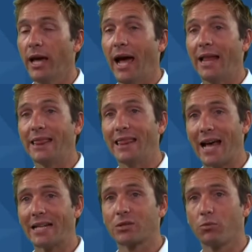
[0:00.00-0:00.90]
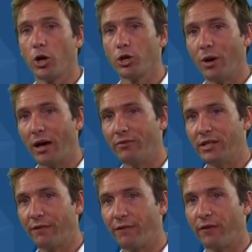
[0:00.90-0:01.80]
And that's why you have
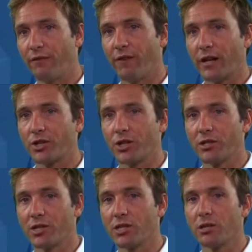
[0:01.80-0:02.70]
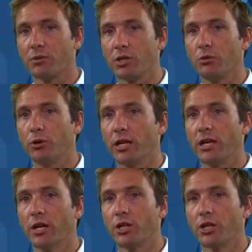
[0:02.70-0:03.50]
different functioning systems in your body